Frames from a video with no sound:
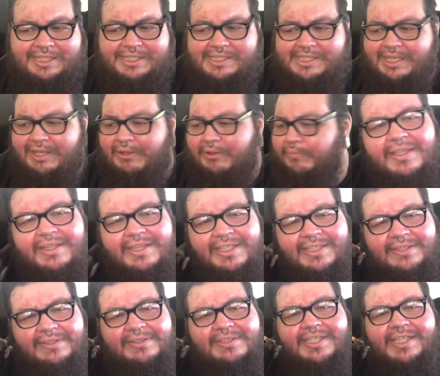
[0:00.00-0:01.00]
as hell.
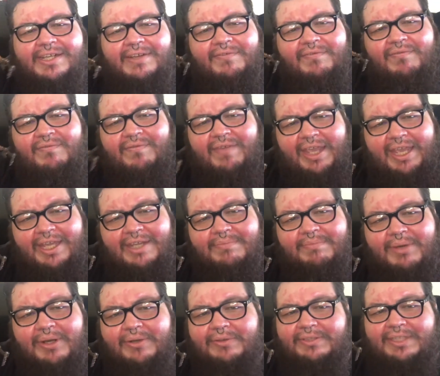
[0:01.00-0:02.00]
This looks like a fan
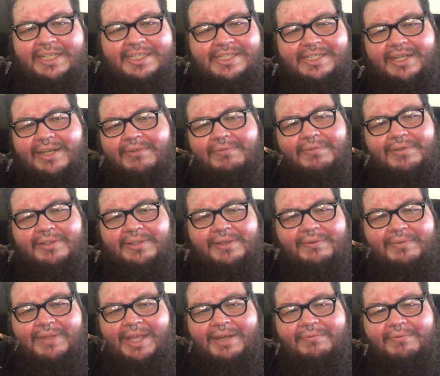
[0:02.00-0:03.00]
mode that's not really
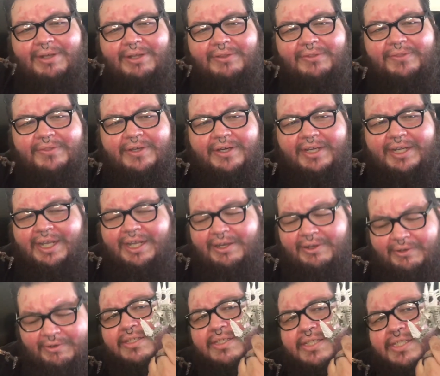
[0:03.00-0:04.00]
that well thought
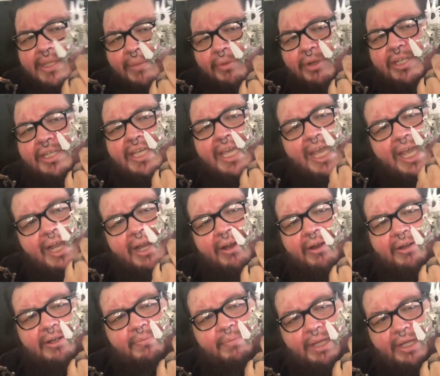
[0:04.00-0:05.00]
out. Someone
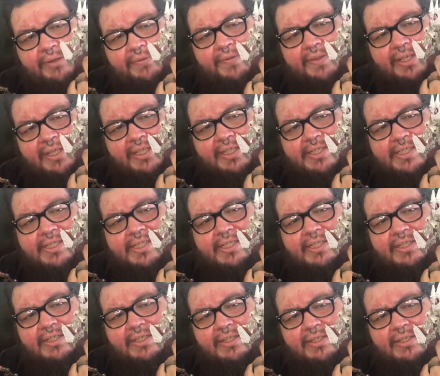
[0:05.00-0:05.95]
cared about this.